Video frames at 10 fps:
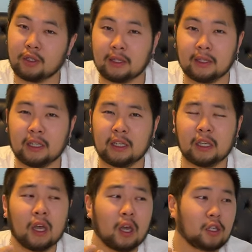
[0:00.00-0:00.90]
any
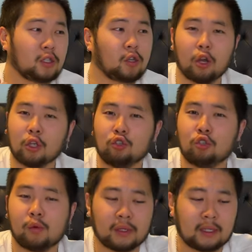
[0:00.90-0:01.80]
starting
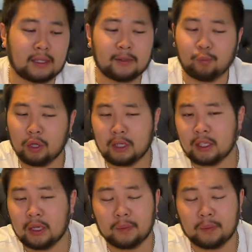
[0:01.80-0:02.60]
YouTubers, because it's pretty cheap.